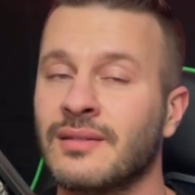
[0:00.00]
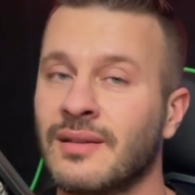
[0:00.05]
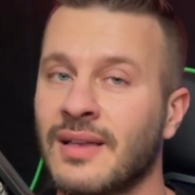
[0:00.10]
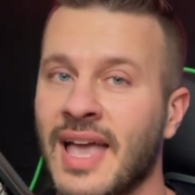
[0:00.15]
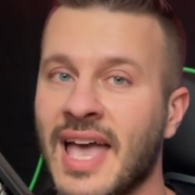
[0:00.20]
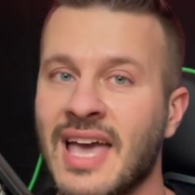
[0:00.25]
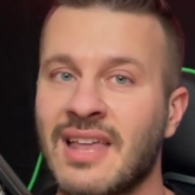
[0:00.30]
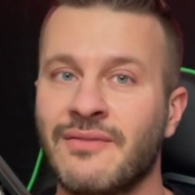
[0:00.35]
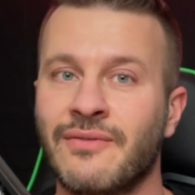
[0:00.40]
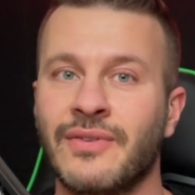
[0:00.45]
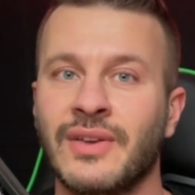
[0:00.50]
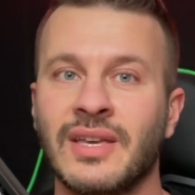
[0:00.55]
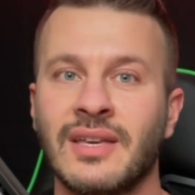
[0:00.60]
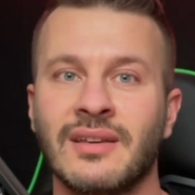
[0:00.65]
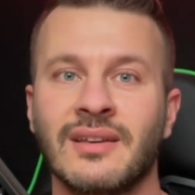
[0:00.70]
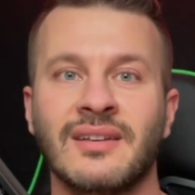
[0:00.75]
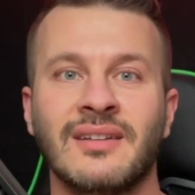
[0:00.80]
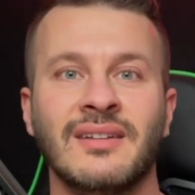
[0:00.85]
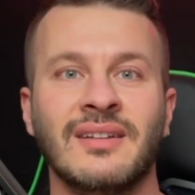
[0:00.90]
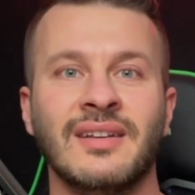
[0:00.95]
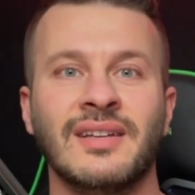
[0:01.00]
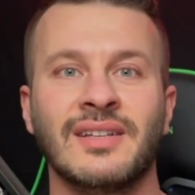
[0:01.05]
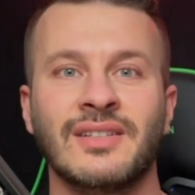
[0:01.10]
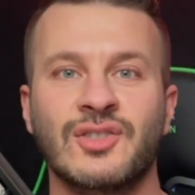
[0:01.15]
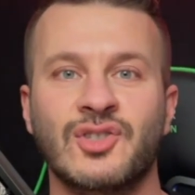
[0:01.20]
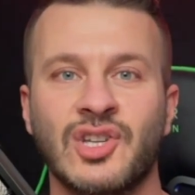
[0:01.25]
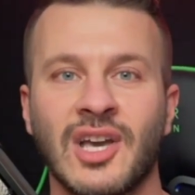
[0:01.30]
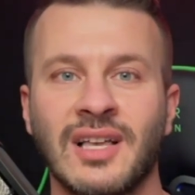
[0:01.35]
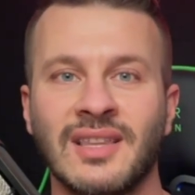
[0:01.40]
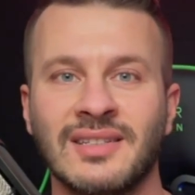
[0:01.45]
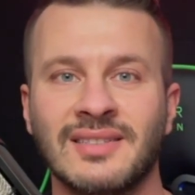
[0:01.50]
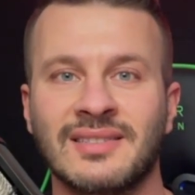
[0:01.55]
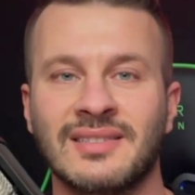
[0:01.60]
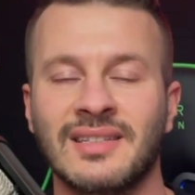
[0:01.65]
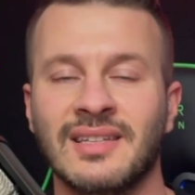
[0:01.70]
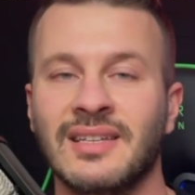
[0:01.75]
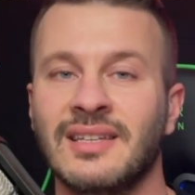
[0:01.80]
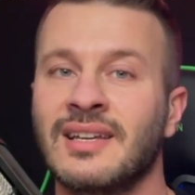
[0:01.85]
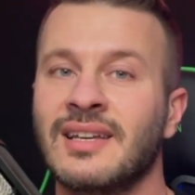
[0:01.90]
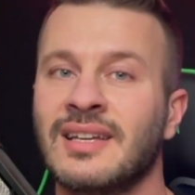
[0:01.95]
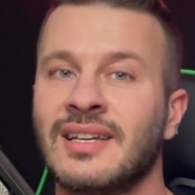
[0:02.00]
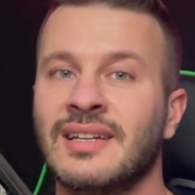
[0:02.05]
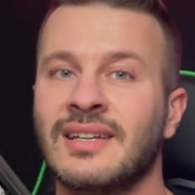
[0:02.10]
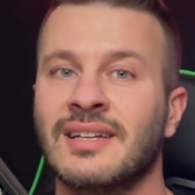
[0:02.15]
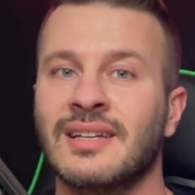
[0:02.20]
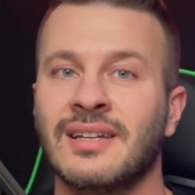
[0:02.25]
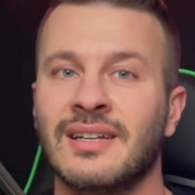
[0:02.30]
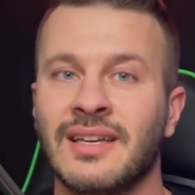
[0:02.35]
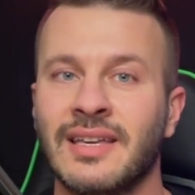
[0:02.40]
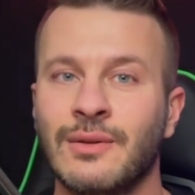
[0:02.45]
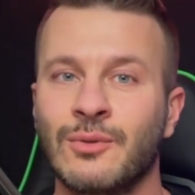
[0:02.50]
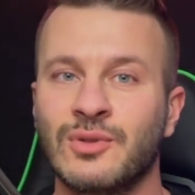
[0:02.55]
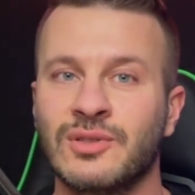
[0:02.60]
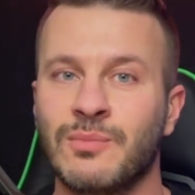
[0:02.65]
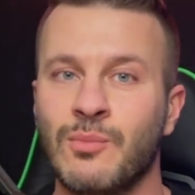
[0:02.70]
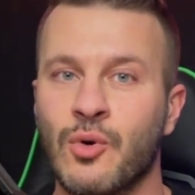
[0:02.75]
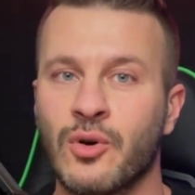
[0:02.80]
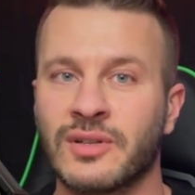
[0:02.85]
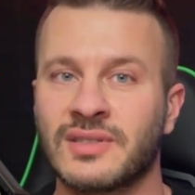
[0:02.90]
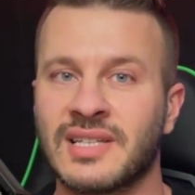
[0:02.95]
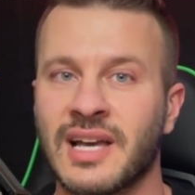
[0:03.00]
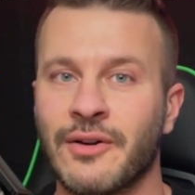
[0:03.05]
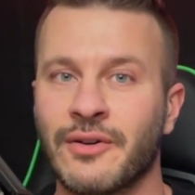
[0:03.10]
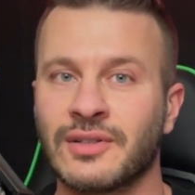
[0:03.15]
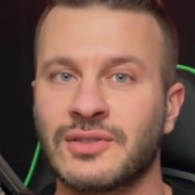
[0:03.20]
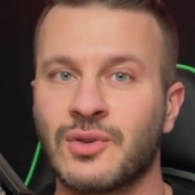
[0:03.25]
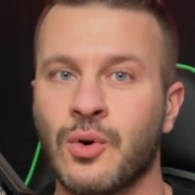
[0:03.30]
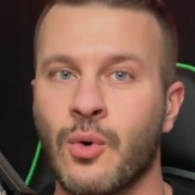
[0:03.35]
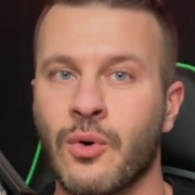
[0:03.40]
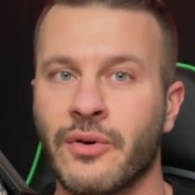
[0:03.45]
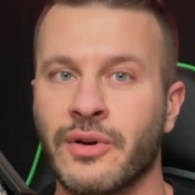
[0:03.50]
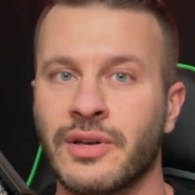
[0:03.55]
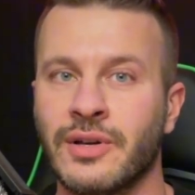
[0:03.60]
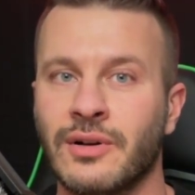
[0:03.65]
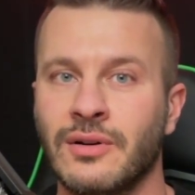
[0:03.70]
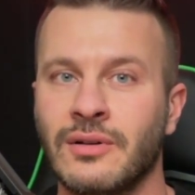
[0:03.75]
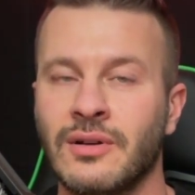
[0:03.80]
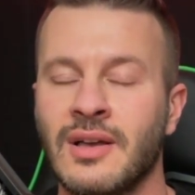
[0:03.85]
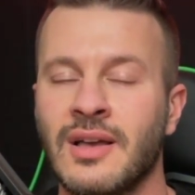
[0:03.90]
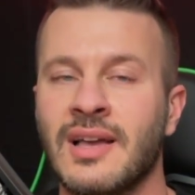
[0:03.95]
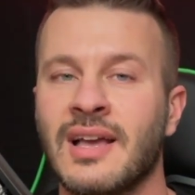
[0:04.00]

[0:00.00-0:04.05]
Envy, jealousy. He was more territorial.